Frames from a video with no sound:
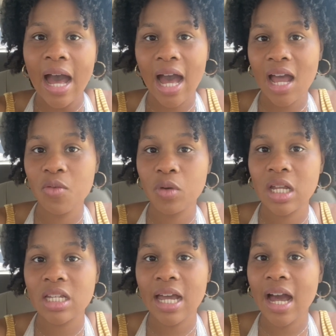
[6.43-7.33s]
I
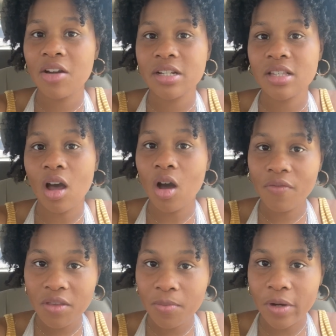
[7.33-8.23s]
weaned Iris
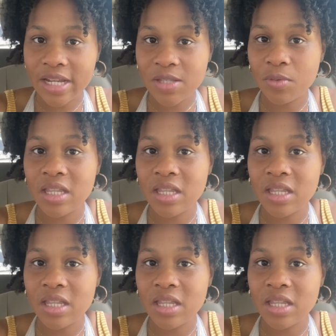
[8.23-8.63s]
off the breast